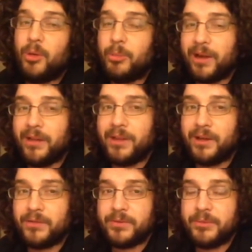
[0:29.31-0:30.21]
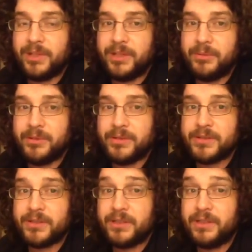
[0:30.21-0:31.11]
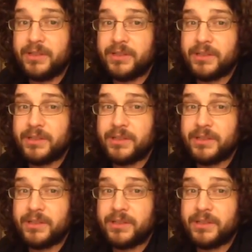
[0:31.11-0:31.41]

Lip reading: panned out for me personally,